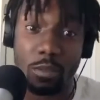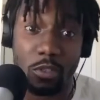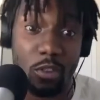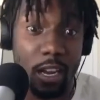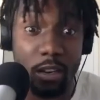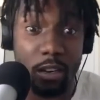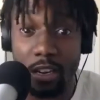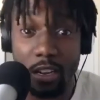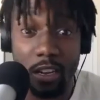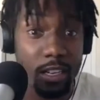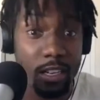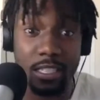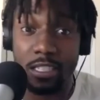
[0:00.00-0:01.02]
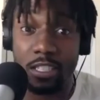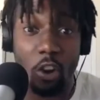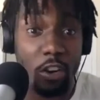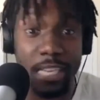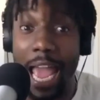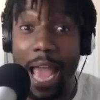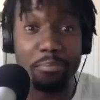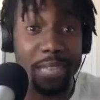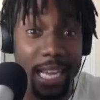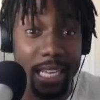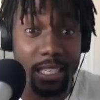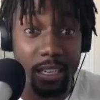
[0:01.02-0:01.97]
so I could start tap
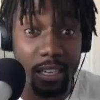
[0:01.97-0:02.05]
dancing?